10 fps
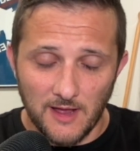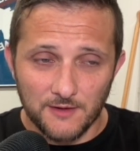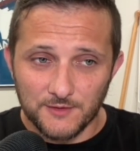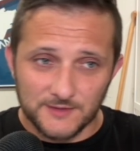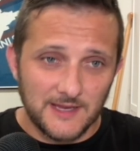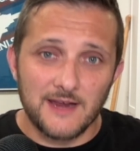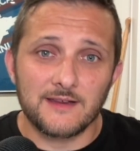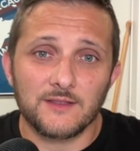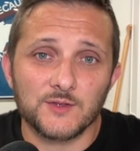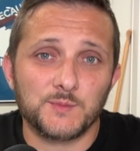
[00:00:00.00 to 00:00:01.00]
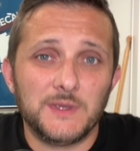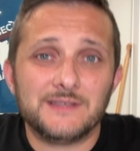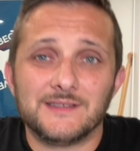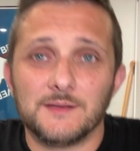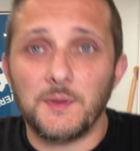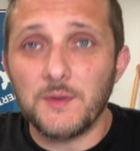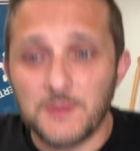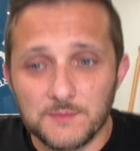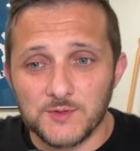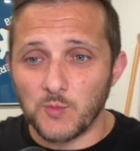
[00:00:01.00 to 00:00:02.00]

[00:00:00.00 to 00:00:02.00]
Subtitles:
understanding those pieces about them.